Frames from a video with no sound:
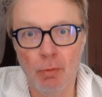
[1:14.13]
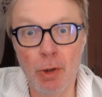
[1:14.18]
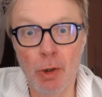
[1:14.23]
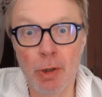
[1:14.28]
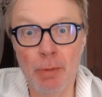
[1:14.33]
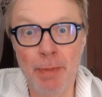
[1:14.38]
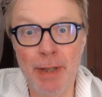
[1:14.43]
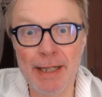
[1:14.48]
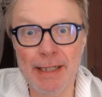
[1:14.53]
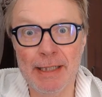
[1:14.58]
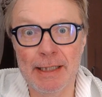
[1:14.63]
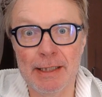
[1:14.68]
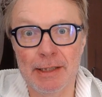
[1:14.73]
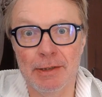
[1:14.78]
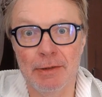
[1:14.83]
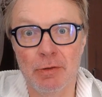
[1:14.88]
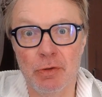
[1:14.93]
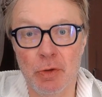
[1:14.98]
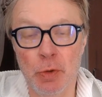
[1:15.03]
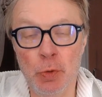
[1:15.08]
Welcome back
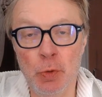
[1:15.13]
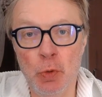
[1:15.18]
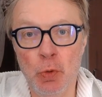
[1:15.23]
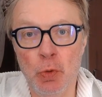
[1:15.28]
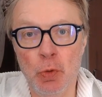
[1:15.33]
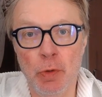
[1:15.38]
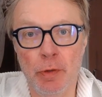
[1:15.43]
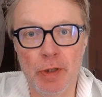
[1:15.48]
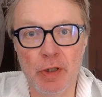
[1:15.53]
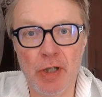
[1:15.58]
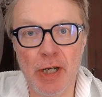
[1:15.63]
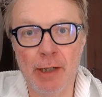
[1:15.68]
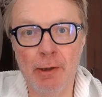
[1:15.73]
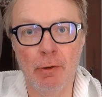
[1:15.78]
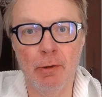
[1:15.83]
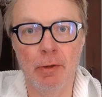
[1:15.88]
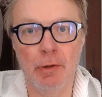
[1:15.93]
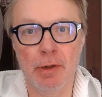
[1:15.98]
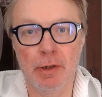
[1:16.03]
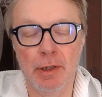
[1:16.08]
to the
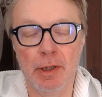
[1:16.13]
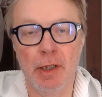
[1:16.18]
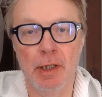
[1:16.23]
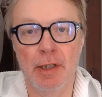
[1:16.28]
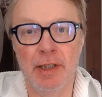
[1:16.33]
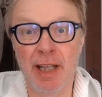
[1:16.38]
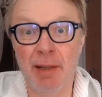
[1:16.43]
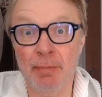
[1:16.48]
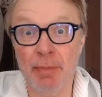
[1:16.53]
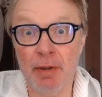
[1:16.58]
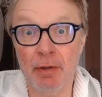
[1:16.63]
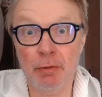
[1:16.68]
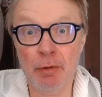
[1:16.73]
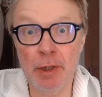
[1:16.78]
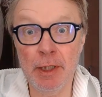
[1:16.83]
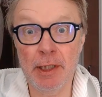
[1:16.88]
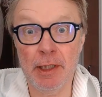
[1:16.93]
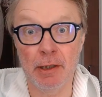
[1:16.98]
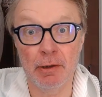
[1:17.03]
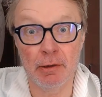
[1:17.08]
channel, number
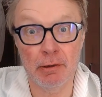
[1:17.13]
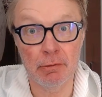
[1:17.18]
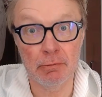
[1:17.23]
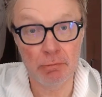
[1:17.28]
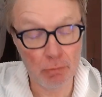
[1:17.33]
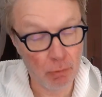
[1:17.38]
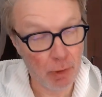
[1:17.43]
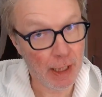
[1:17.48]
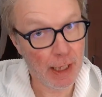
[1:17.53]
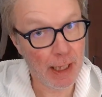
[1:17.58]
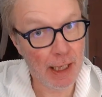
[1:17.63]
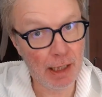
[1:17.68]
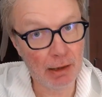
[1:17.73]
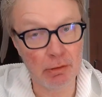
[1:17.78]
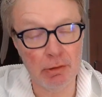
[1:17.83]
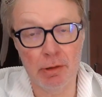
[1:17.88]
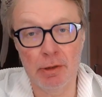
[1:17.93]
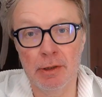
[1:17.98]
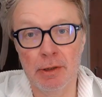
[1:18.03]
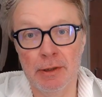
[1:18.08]
3. Wow.